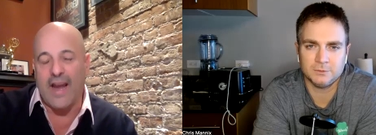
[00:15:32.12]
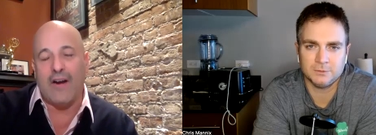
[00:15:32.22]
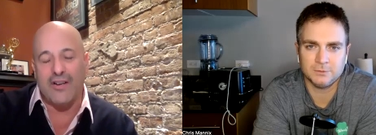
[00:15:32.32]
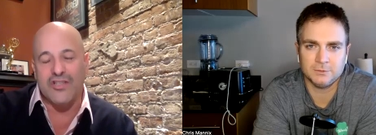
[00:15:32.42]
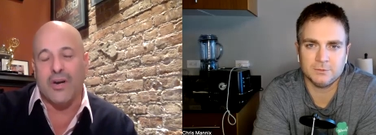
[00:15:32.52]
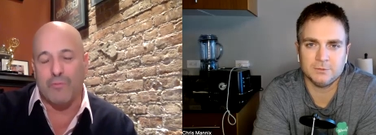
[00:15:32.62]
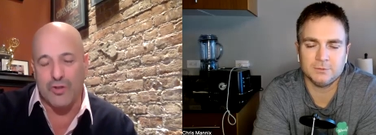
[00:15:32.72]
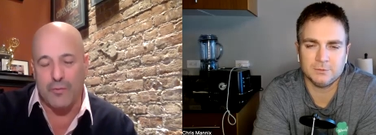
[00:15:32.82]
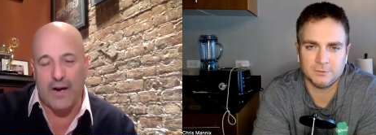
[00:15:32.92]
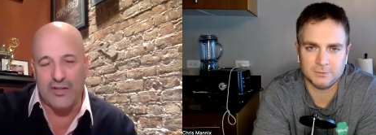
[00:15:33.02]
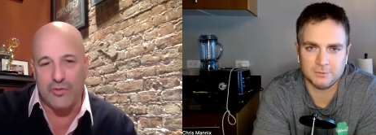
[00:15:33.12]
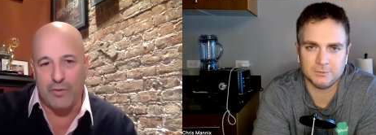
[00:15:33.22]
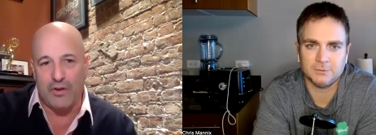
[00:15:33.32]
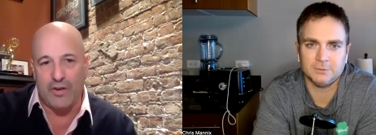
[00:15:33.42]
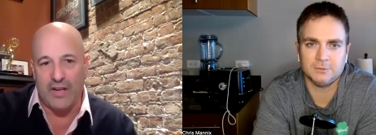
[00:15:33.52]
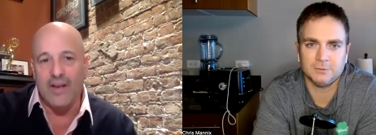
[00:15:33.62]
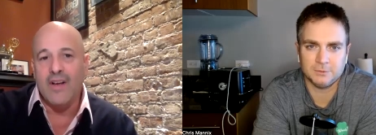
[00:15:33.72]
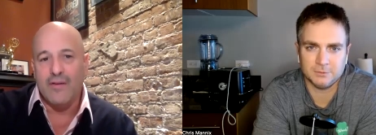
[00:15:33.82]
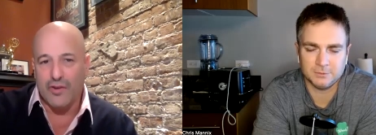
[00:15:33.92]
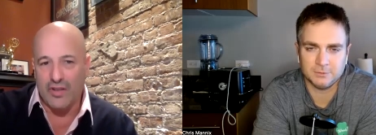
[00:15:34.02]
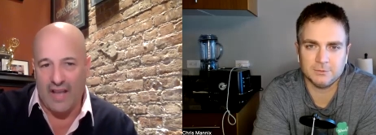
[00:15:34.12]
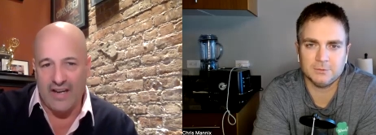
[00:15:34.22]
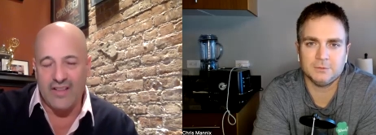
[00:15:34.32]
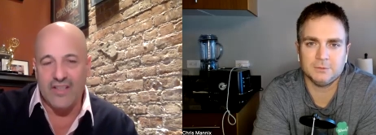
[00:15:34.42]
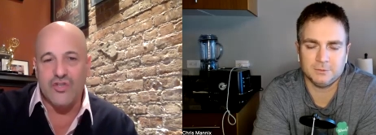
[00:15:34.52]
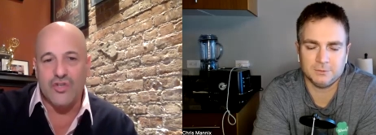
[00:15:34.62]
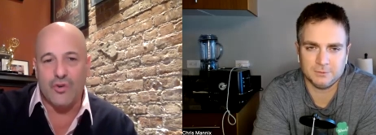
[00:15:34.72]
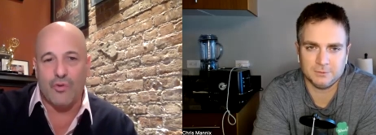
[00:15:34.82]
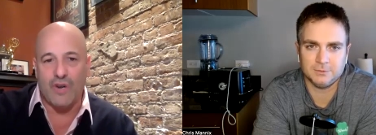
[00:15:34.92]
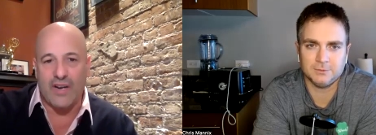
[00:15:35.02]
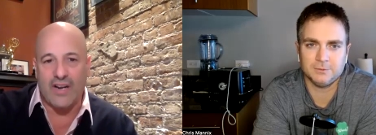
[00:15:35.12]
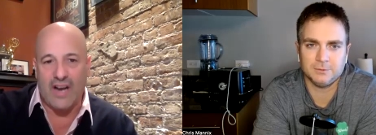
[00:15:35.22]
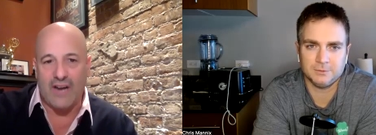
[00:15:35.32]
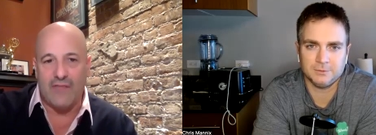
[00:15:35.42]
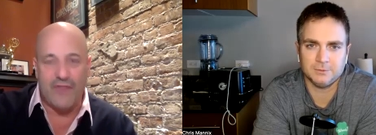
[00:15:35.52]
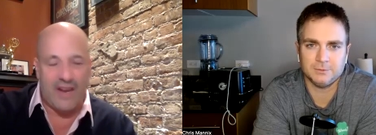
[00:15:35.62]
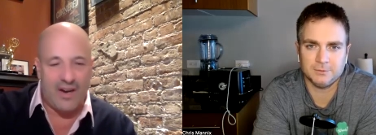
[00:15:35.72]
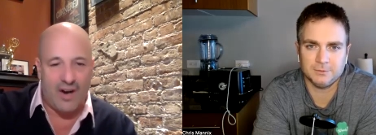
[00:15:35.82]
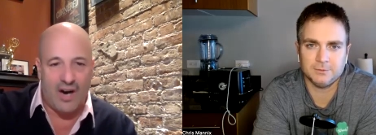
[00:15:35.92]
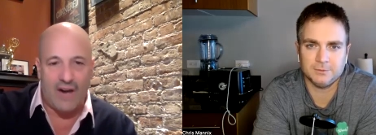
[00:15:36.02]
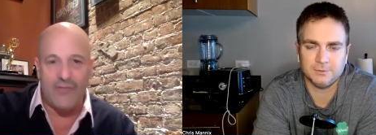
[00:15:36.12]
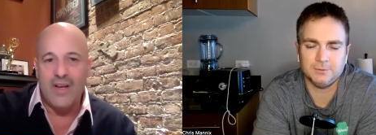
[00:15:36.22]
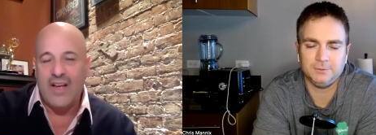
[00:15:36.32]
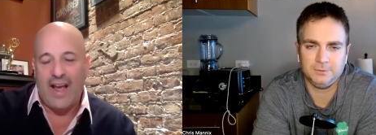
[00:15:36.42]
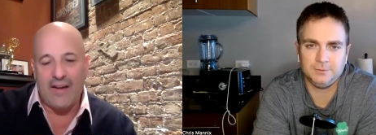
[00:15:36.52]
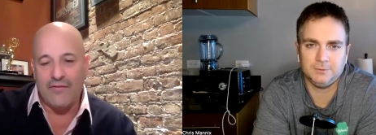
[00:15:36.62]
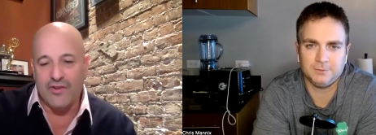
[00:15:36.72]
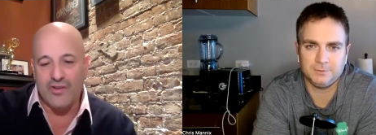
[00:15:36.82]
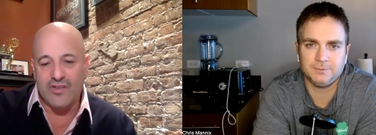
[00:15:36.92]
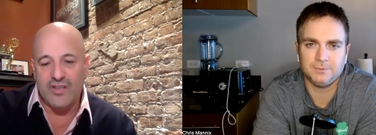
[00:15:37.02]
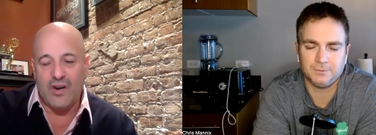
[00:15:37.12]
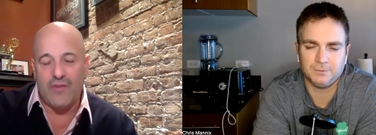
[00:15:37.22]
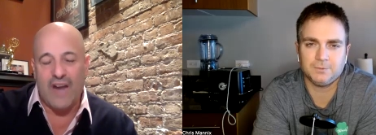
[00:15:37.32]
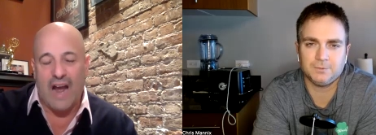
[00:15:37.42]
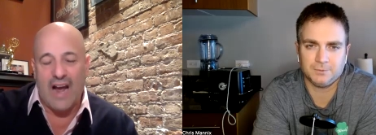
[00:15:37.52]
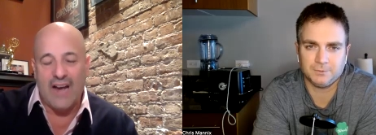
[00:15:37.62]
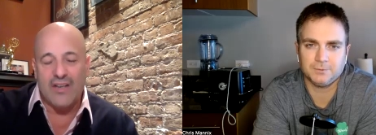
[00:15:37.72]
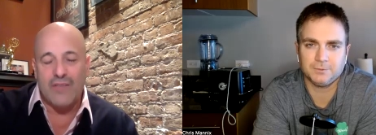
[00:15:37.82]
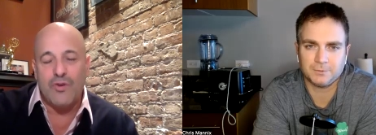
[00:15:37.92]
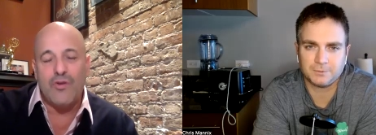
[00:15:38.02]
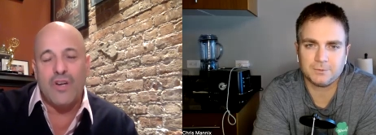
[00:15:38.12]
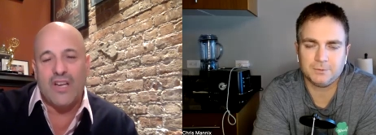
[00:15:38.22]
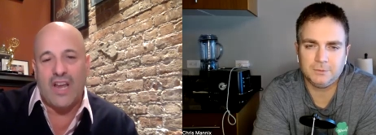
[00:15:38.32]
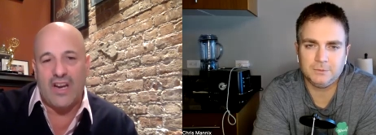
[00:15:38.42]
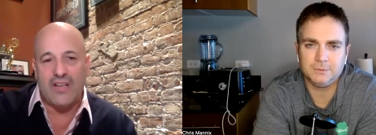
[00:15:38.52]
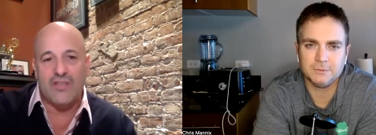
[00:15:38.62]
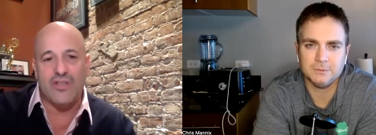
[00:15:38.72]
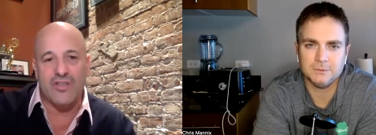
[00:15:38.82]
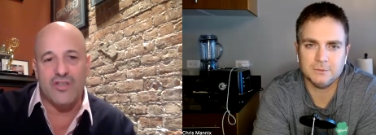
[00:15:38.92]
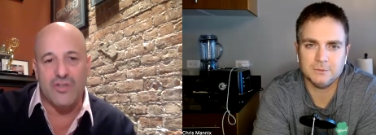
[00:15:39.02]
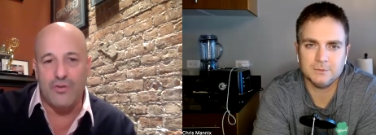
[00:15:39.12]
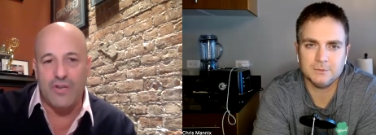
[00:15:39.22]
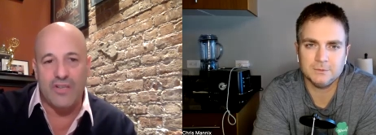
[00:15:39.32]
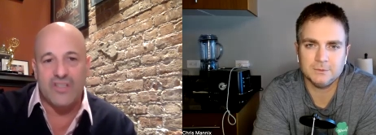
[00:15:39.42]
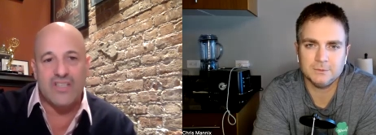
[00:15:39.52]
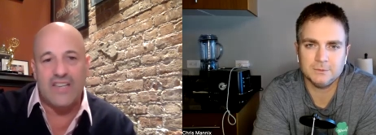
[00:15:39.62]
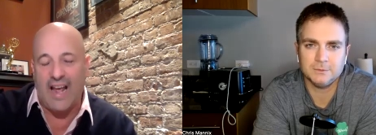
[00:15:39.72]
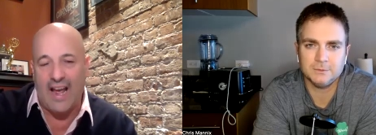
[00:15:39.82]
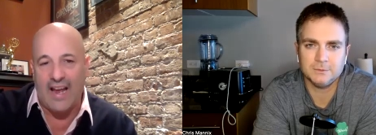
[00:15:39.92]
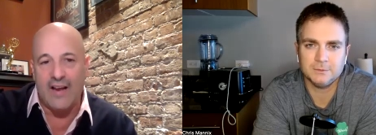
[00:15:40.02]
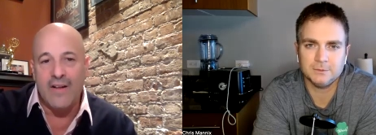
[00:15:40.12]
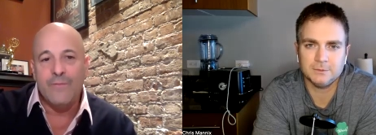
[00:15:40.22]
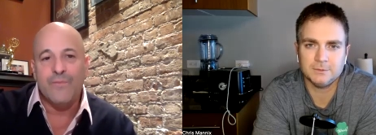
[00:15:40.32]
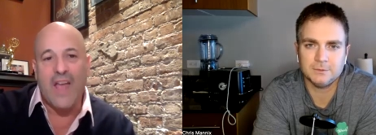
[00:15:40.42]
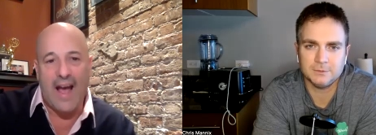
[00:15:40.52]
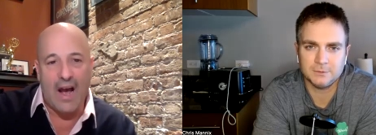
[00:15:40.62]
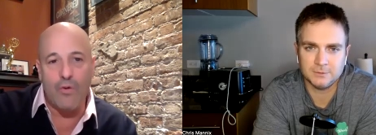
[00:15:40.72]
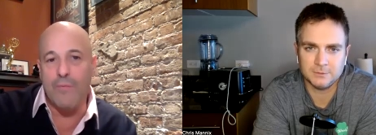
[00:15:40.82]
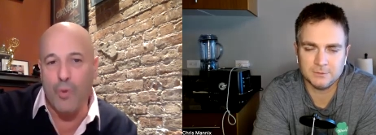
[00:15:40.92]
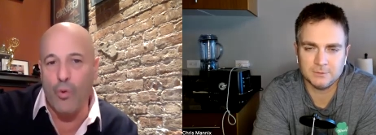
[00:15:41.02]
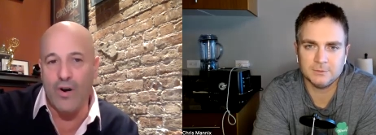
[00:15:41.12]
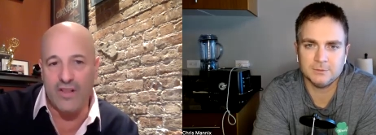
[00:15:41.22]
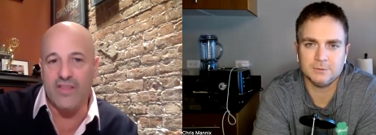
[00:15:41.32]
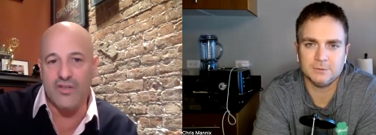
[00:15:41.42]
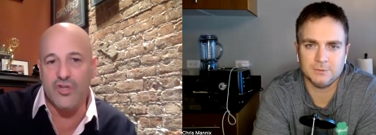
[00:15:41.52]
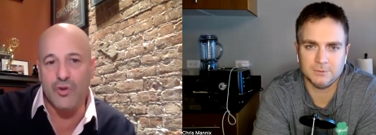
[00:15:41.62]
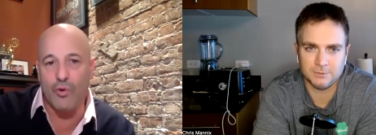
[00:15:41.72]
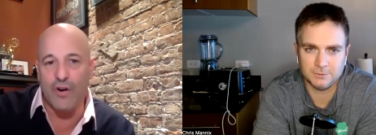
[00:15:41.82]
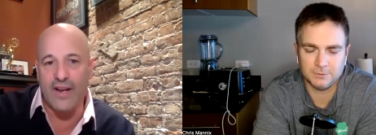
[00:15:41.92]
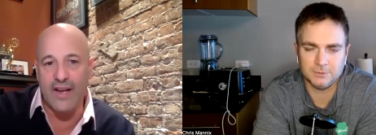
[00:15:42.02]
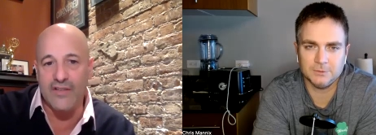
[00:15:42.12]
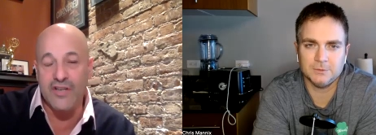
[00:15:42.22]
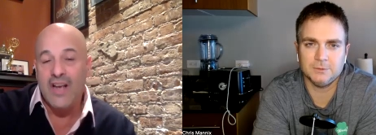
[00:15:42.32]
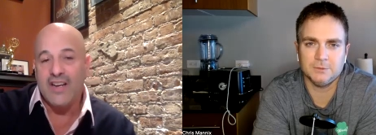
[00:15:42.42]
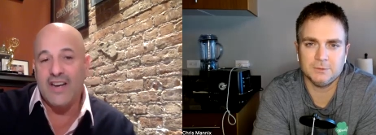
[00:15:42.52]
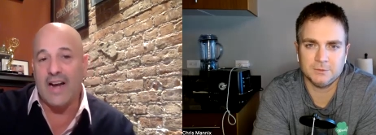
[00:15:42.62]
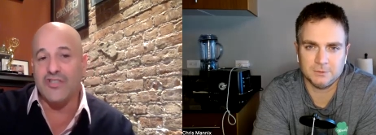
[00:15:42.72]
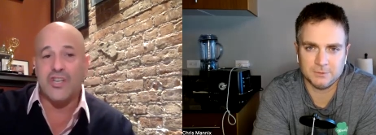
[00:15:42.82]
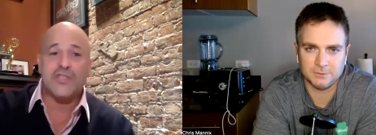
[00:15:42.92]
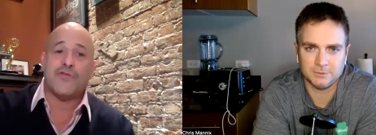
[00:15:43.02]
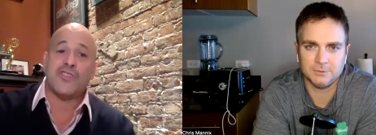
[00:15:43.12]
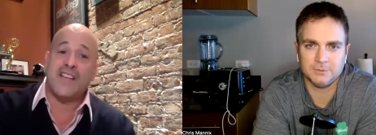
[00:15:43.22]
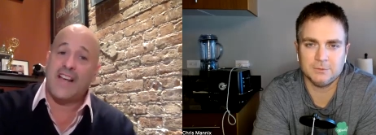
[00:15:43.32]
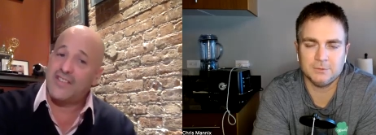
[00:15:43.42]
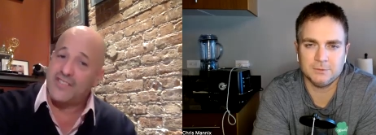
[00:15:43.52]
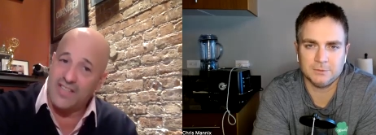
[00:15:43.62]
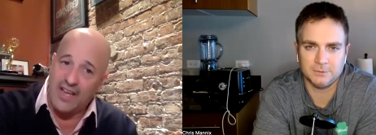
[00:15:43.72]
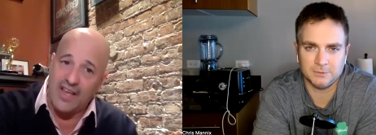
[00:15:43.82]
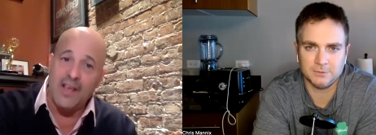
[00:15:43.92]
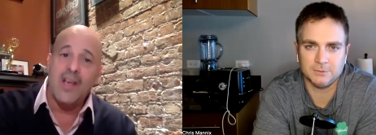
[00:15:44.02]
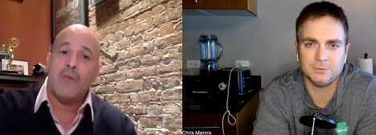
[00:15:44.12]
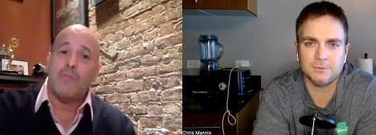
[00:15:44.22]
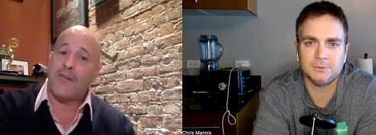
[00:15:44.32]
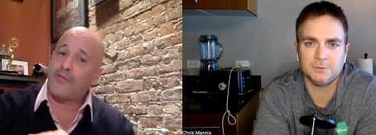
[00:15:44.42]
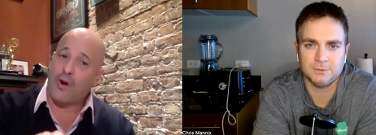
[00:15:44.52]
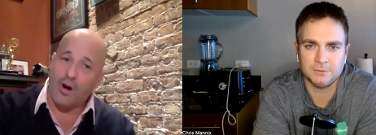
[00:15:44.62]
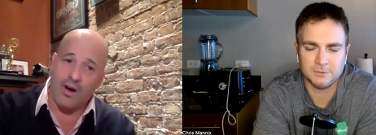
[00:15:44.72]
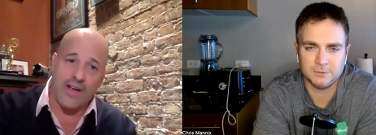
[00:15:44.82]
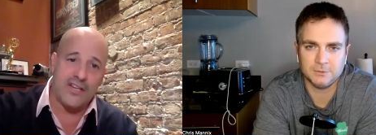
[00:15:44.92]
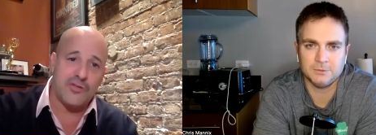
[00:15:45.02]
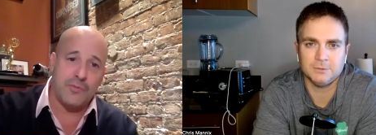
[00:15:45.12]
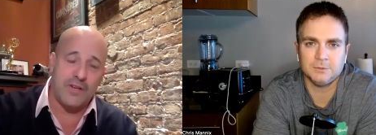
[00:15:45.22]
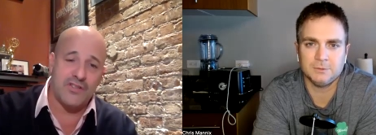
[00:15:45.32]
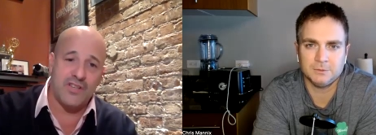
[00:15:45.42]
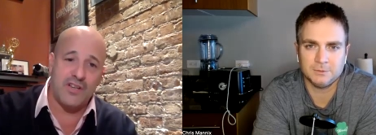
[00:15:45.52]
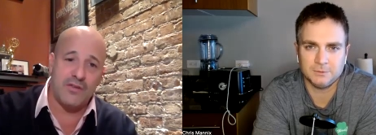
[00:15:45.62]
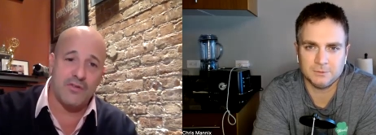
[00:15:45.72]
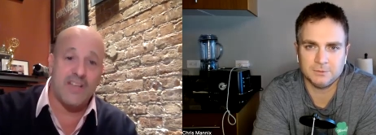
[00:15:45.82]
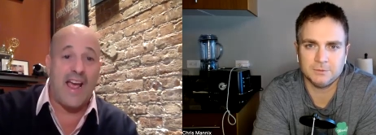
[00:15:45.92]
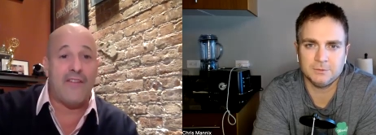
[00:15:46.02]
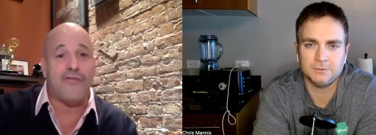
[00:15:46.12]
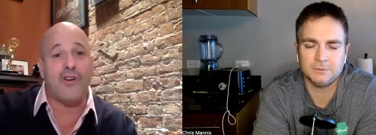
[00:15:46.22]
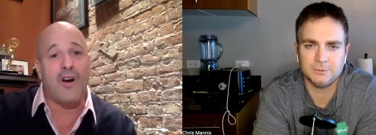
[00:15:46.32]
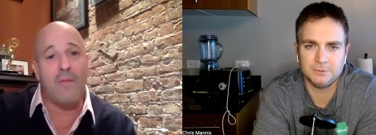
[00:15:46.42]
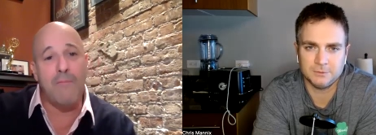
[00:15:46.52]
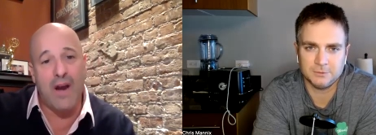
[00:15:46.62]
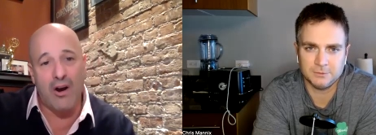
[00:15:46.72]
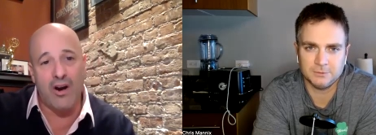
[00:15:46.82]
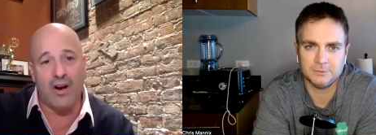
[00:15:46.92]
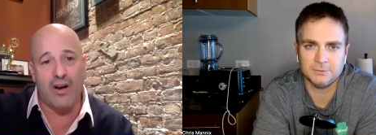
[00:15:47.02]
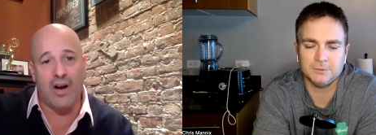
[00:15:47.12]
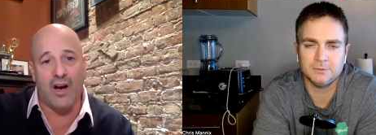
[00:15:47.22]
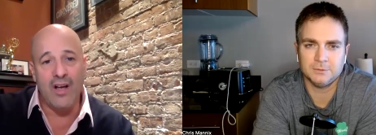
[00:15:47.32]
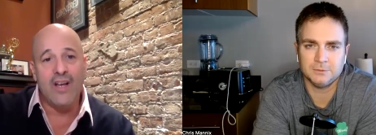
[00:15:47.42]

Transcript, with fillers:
Speaker 1: carries some responsibility for letting this story kind of fade off and for you know not communicating to the students today how important this story is, not just for Tennessee, but for all HBCUs and for America